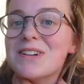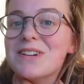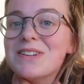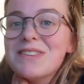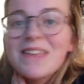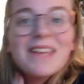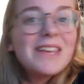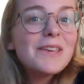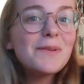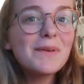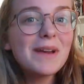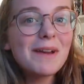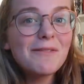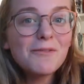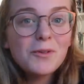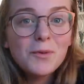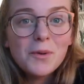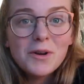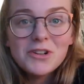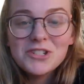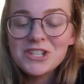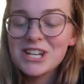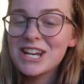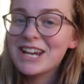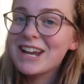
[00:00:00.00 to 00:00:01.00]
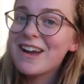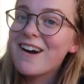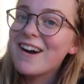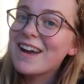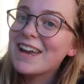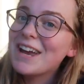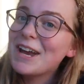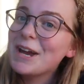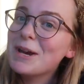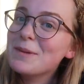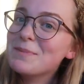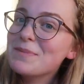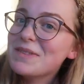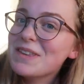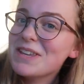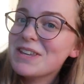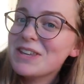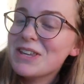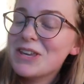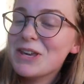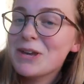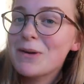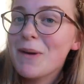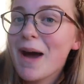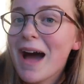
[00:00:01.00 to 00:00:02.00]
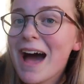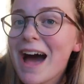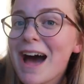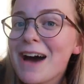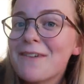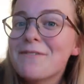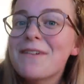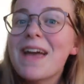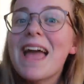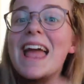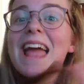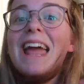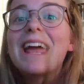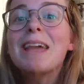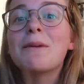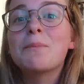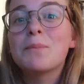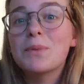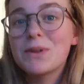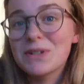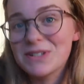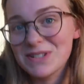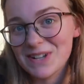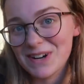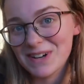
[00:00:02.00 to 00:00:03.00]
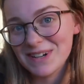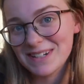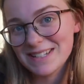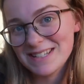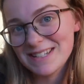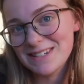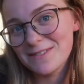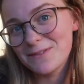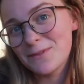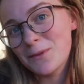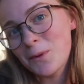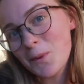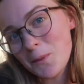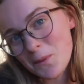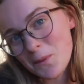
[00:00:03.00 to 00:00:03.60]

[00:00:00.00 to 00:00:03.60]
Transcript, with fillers: So thank you again for watching. I hope that you have a productive